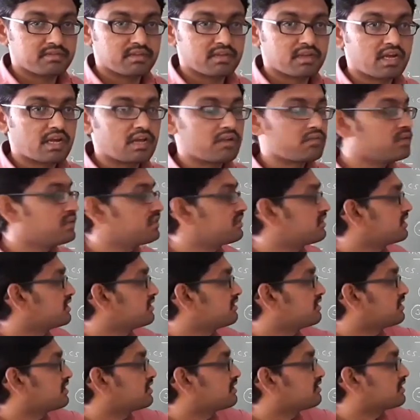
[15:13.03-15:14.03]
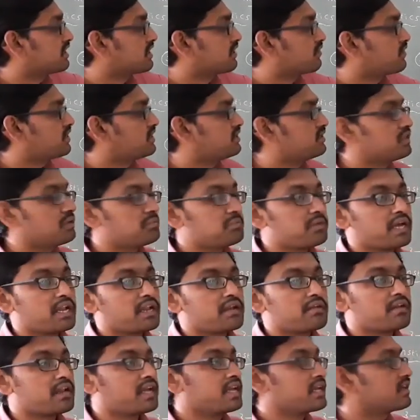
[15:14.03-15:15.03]
Always it is in a sequential
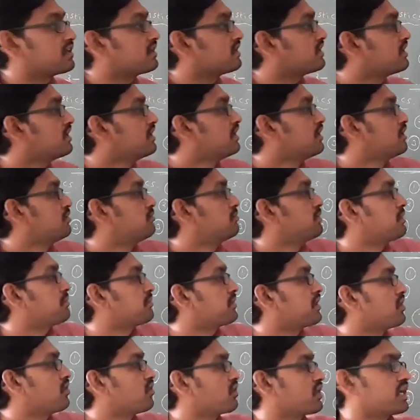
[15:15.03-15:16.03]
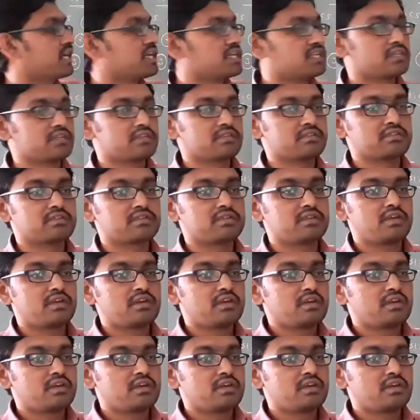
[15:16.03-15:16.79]
manner, like memory locations.